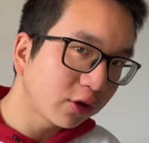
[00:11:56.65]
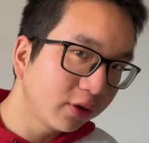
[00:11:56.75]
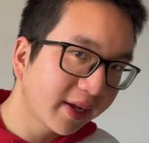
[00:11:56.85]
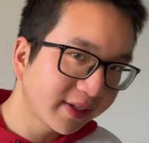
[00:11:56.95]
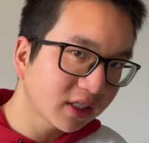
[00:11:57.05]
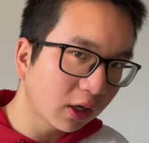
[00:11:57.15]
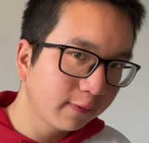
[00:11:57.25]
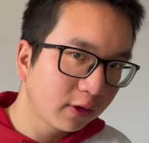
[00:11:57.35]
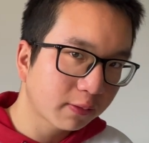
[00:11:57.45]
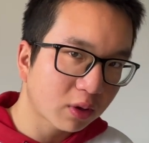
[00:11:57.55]
you can solve
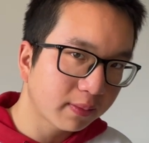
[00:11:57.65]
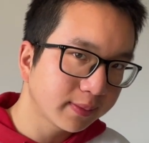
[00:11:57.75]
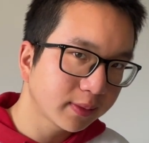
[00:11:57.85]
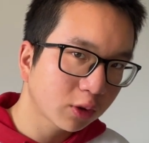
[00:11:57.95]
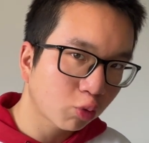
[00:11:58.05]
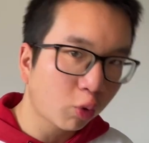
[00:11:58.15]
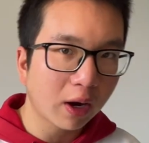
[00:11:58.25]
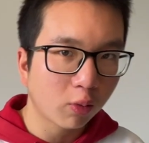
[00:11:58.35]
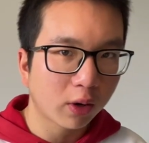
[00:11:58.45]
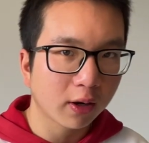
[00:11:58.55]
your problems
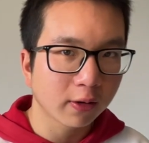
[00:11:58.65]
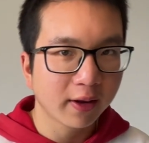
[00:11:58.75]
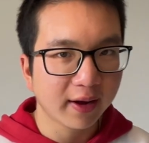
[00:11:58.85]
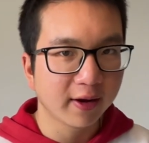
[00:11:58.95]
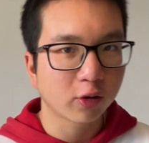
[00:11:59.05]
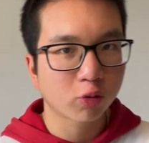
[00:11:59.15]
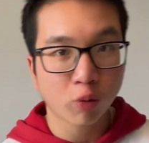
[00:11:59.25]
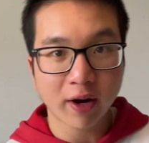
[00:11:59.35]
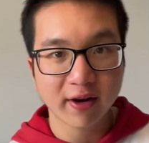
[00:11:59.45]
quite well and quite